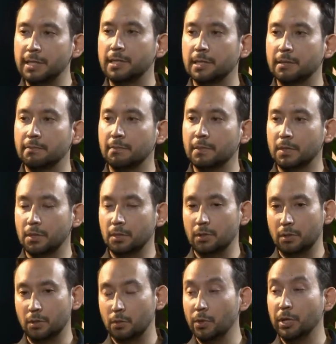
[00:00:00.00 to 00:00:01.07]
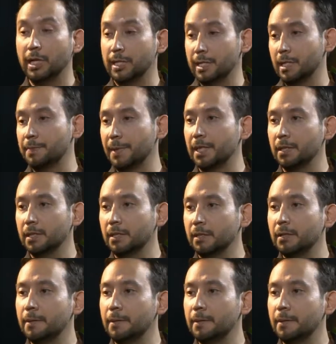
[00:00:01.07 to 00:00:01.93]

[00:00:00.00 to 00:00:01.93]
system to work as expected.